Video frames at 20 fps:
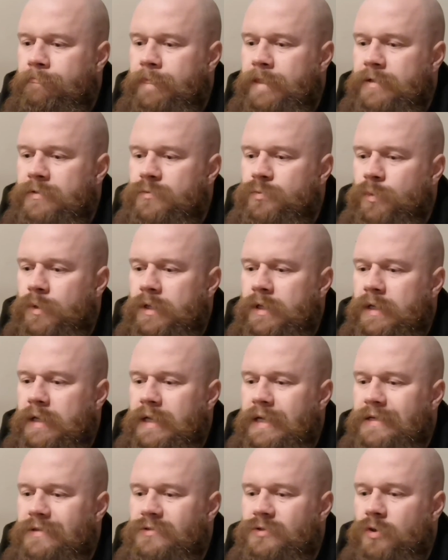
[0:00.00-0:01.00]
This one
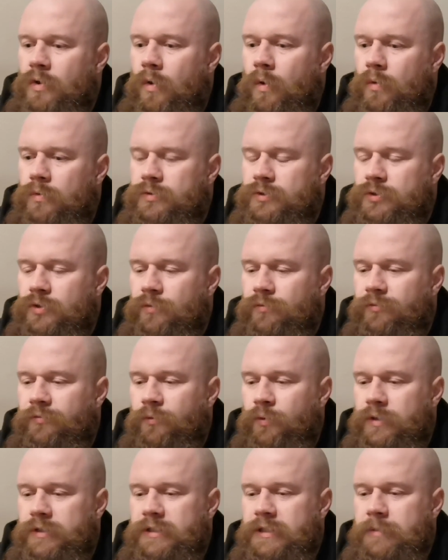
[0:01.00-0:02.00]
is also
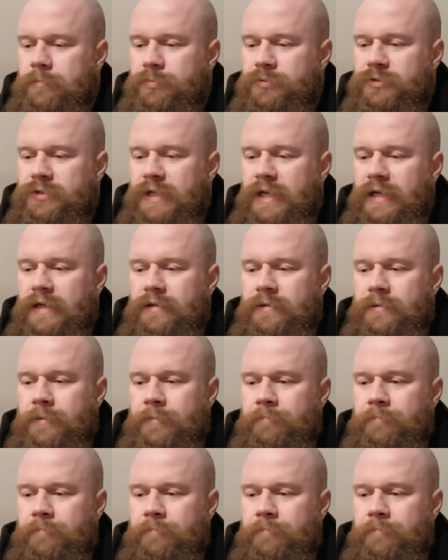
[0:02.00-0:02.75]
14%.